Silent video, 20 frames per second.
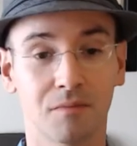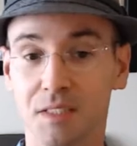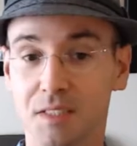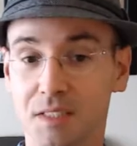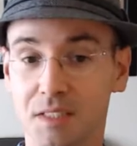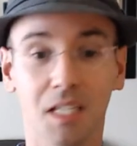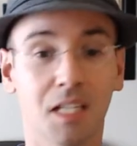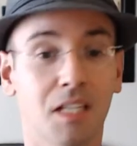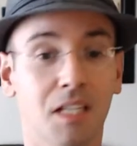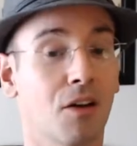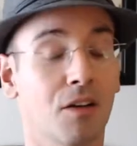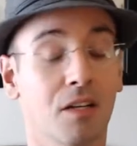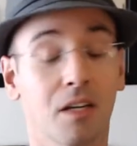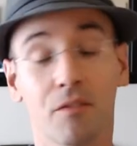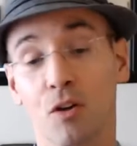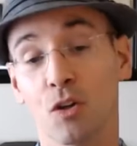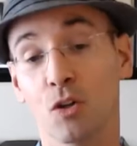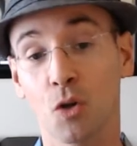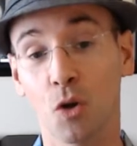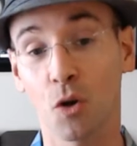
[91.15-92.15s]
Didn't
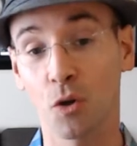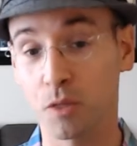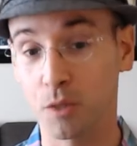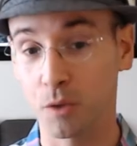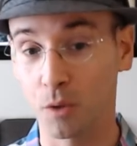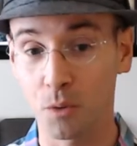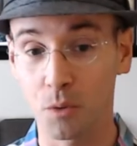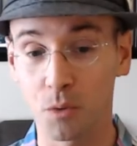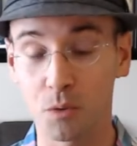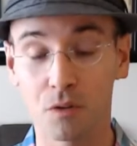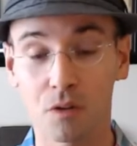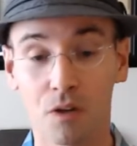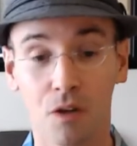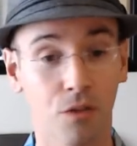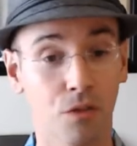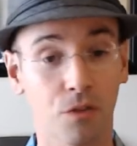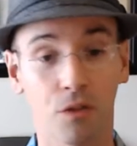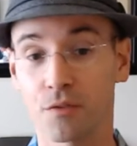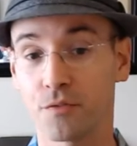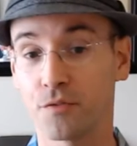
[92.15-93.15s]
even go through
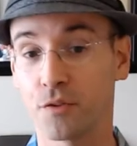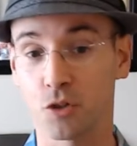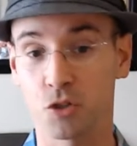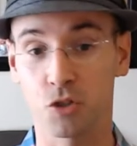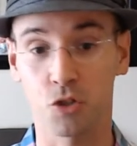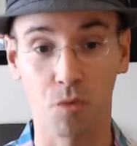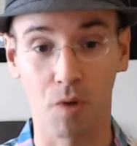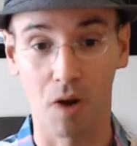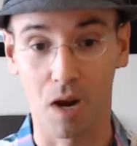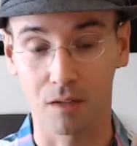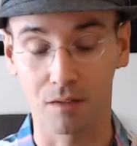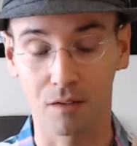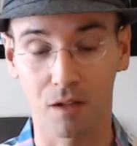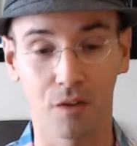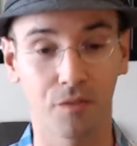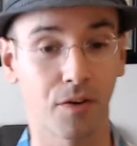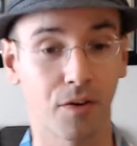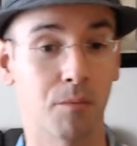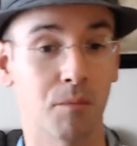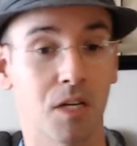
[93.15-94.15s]
the first round of
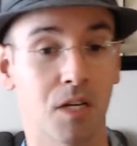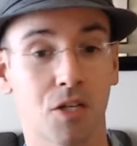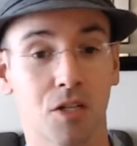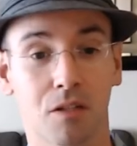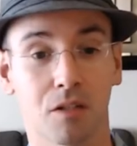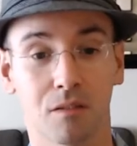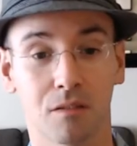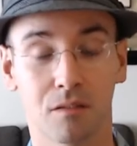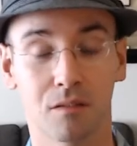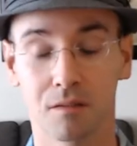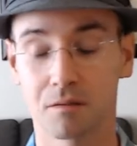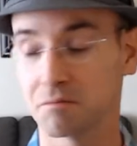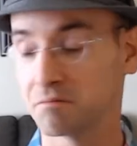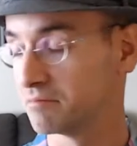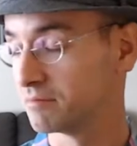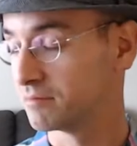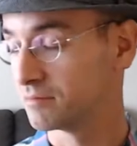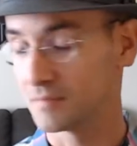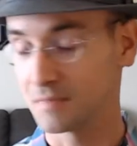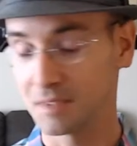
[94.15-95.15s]
admission.
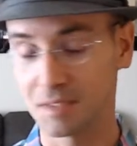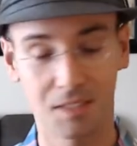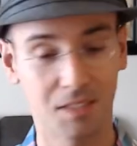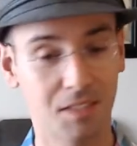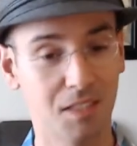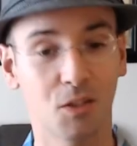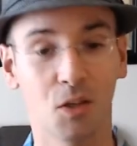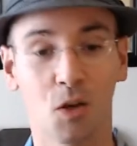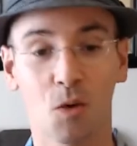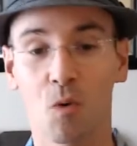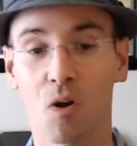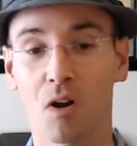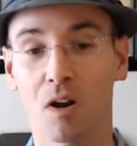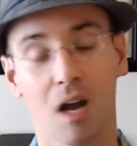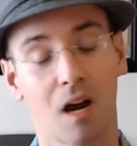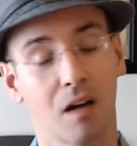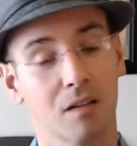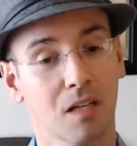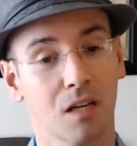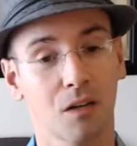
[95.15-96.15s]
Didn't work
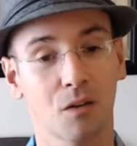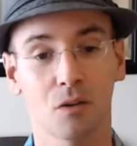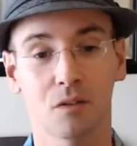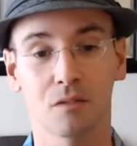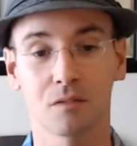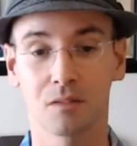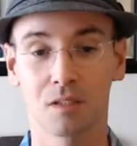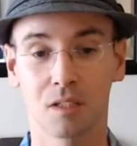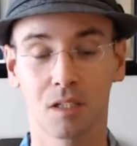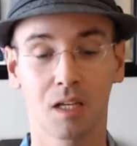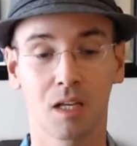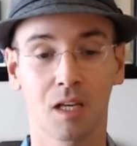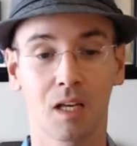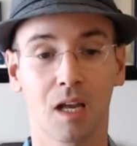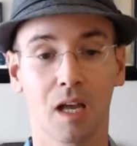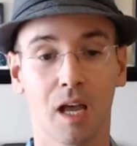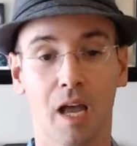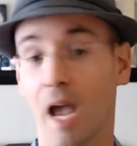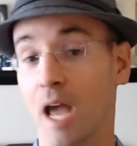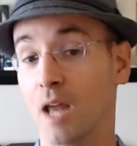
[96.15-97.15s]
out at all.
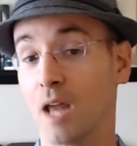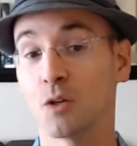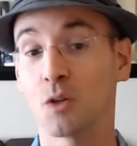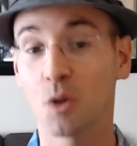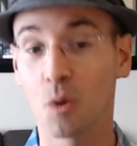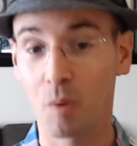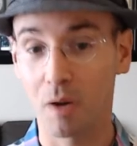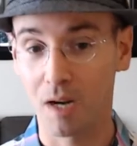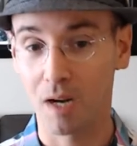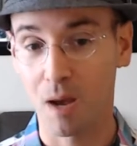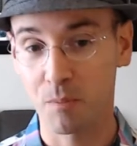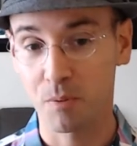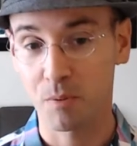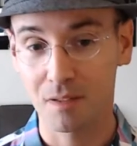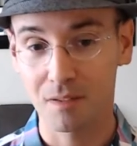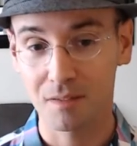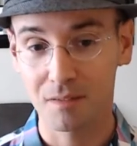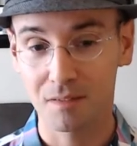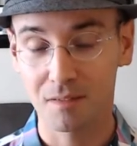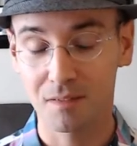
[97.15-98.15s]
And you know what
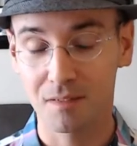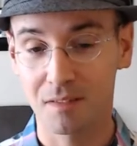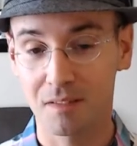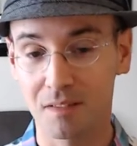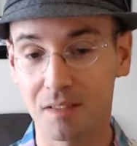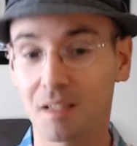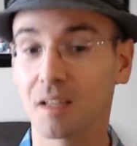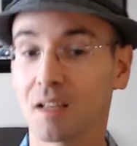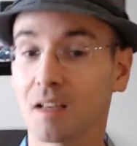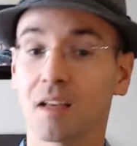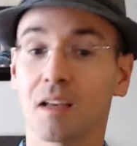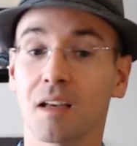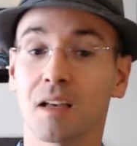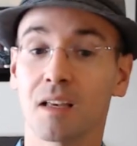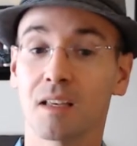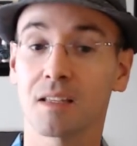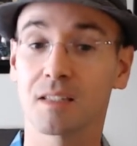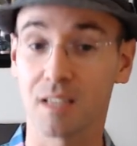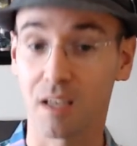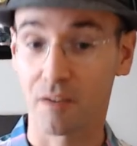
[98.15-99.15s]
happened?
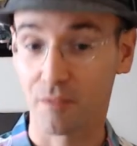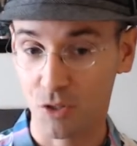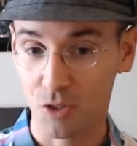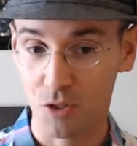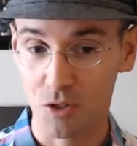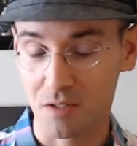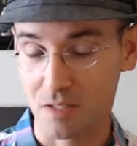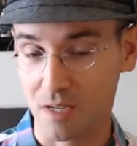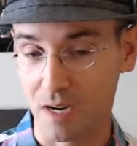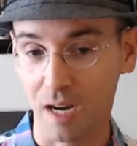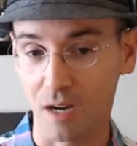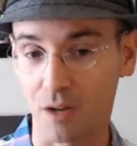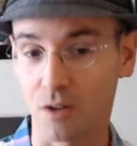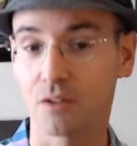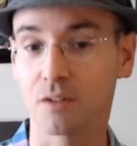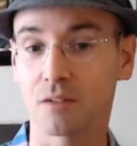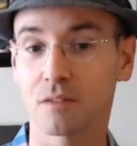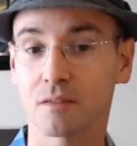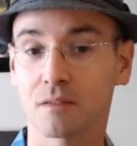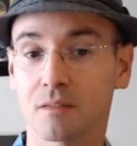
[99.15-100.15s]
7 years
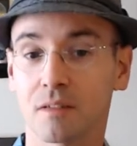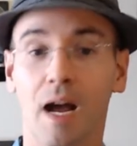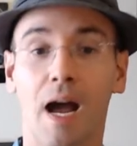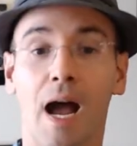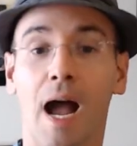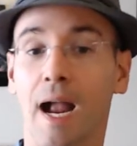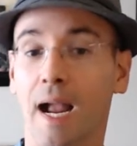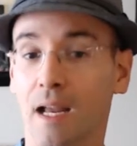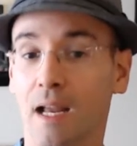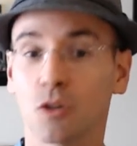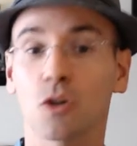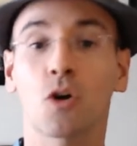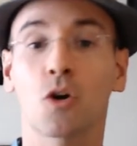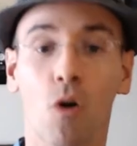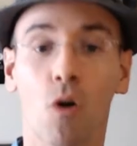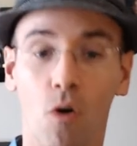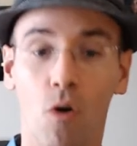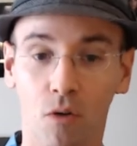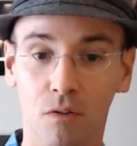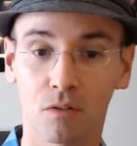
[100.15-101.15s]
later, I got a
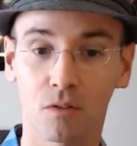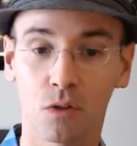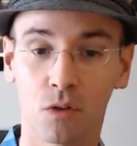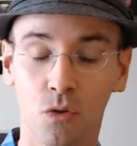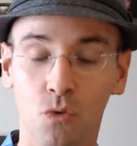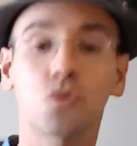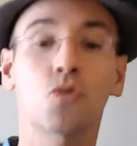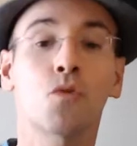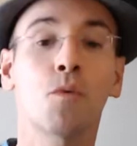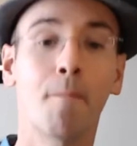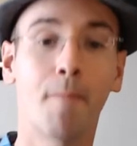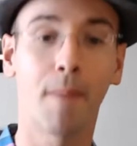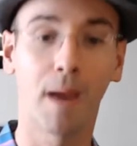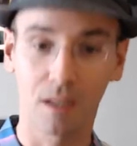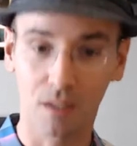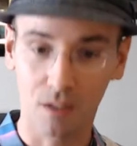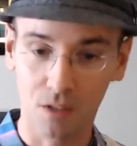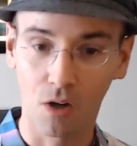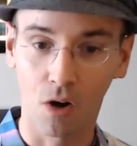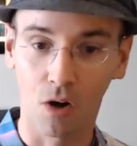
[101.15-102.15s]
call to
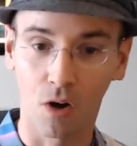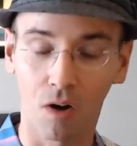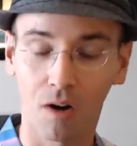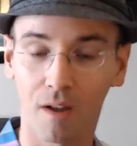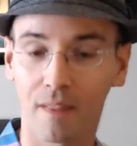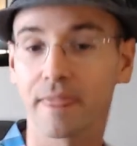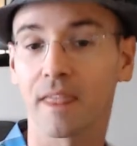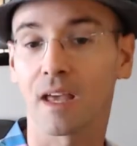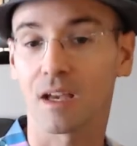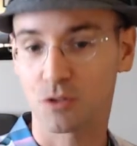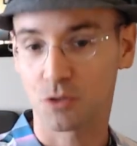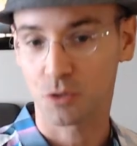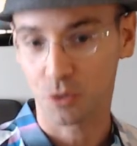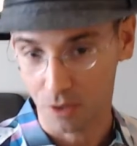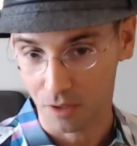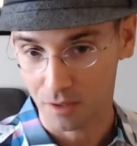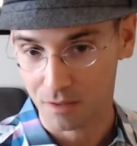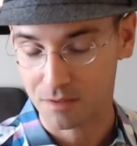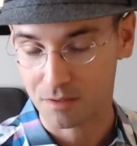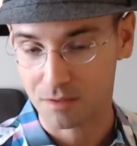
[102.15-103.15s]
mentor their
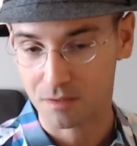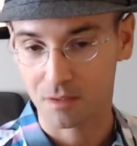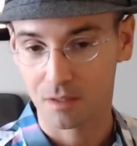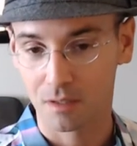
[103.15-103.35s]
students.